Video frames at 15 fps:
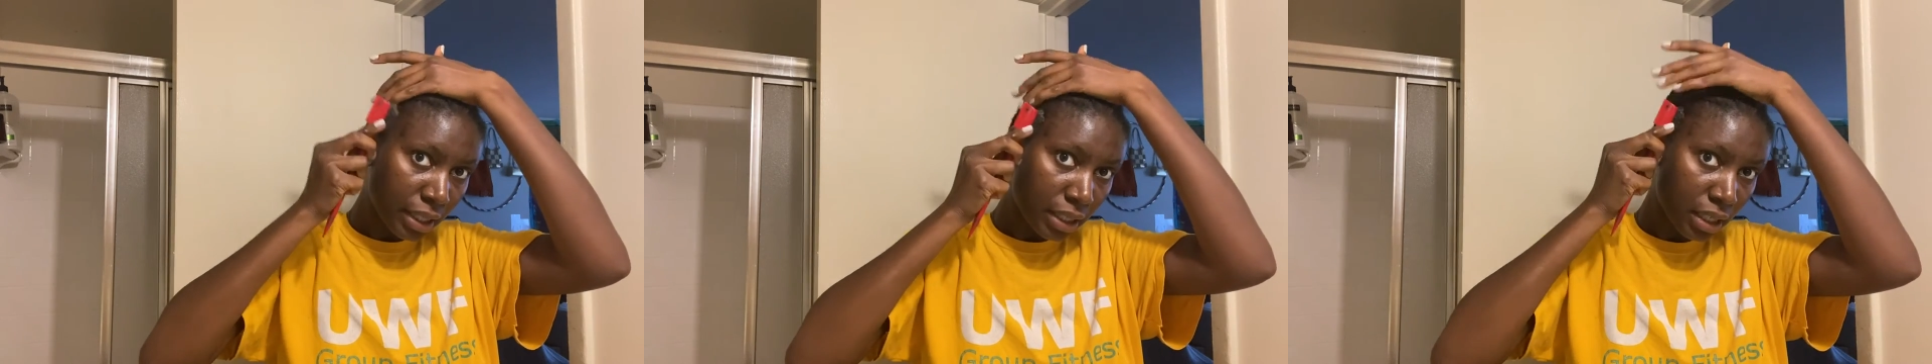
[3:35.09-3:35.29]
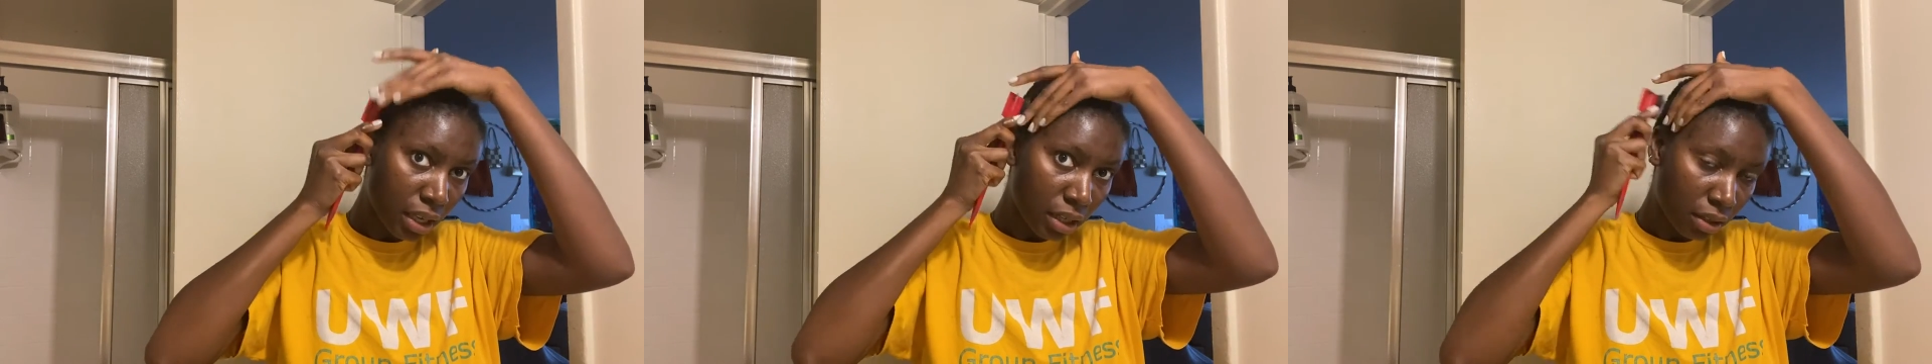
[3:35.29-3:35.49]

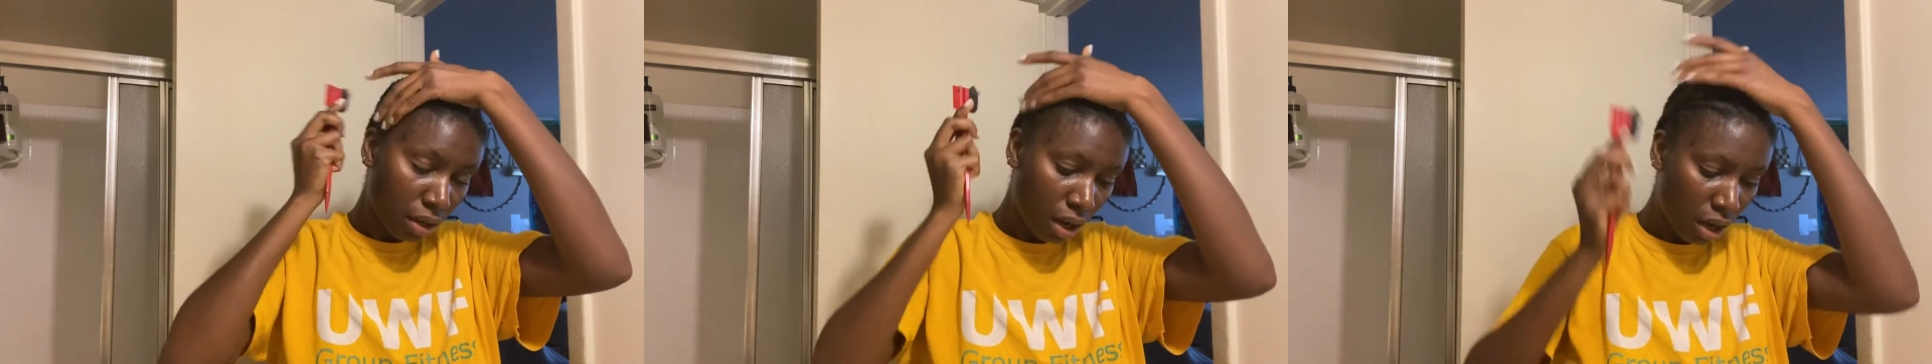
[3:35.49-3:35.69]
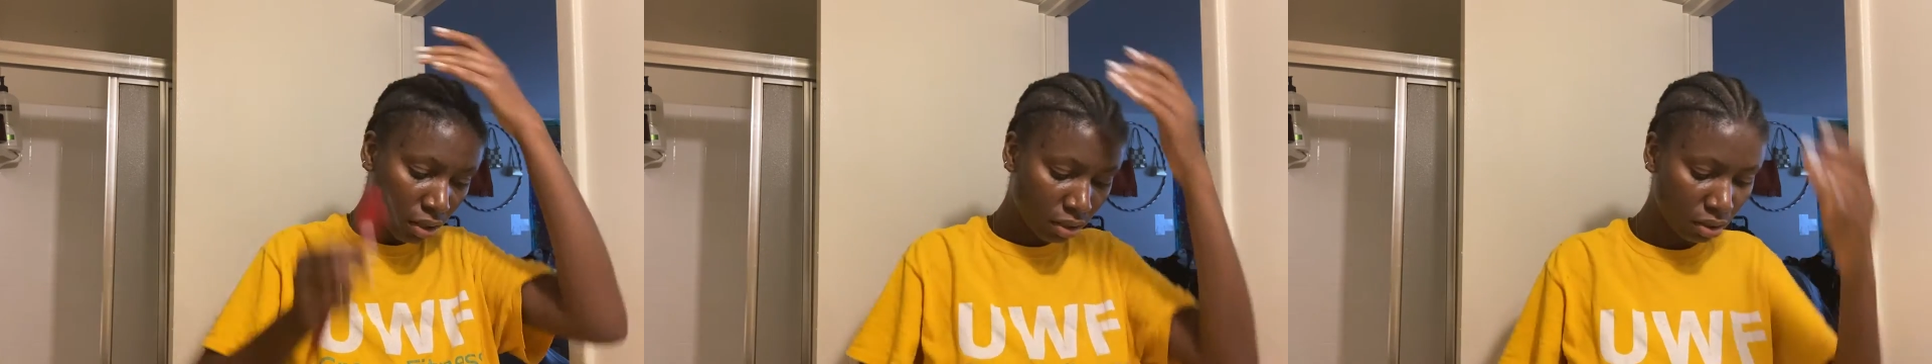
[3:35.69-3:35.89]
it's a
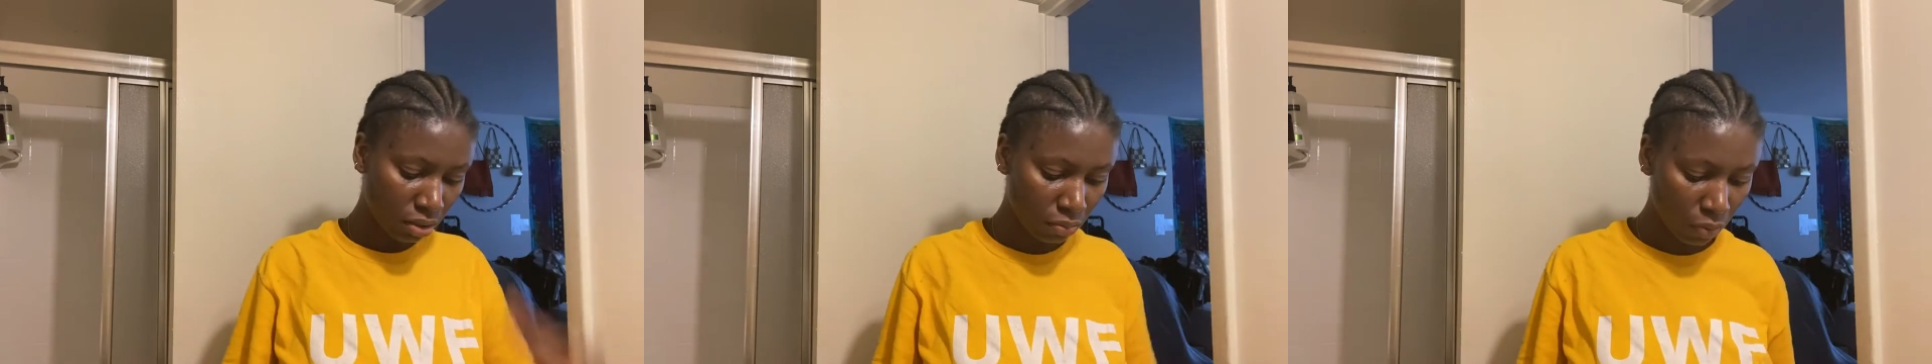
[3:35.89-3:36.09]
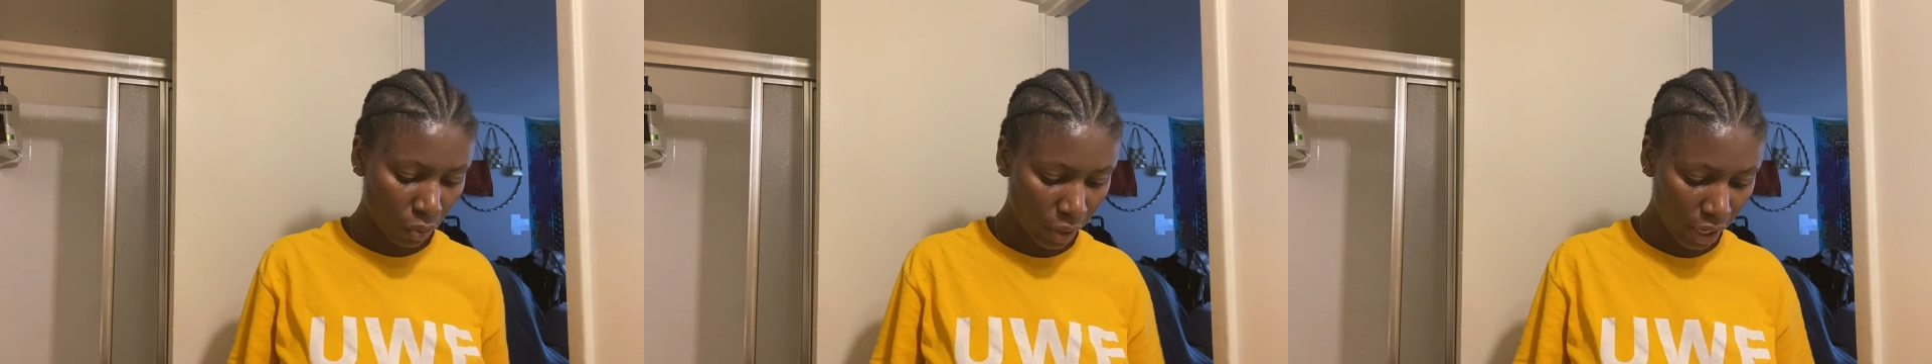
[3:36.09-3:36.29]

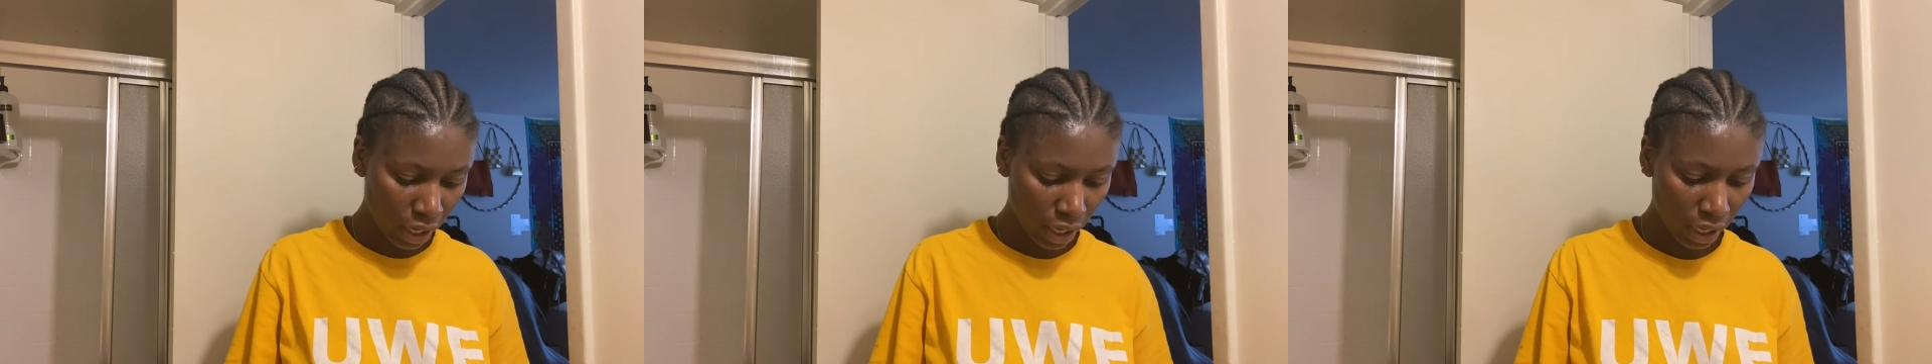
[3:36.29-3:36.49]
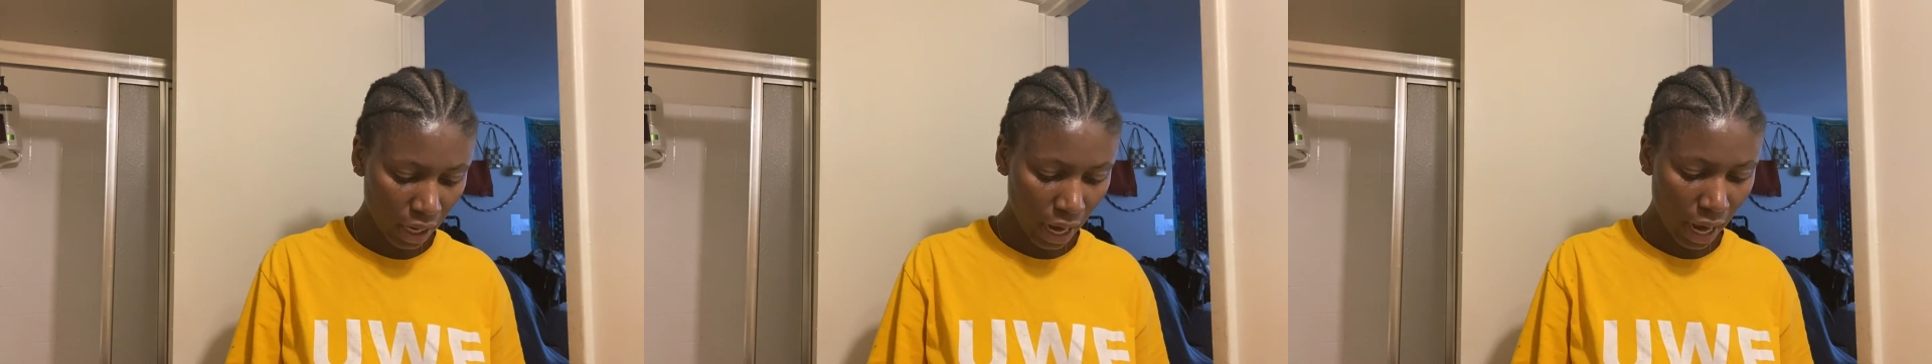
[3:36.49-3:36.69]
costume wig,